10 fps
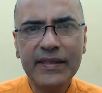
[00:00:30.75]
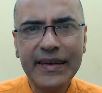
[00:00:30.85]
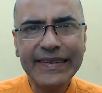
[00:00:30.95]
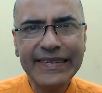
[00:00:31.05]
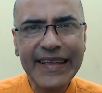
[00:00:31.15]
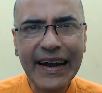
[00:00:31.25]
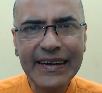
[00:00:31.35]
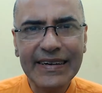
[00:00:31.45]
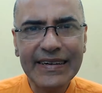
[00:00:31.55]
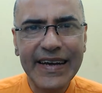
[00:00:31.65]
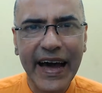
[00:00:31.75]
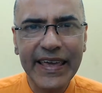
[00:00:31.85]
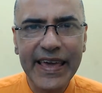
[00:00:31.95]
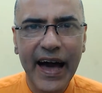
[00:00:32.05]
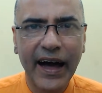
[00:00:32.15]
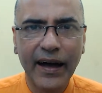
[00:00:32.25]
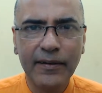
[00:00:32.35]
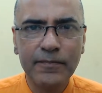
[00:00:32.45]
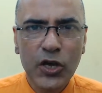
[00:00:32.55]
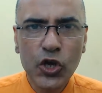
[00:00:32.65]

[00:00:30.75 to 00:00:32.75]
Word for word: the Saturn Dhaiya.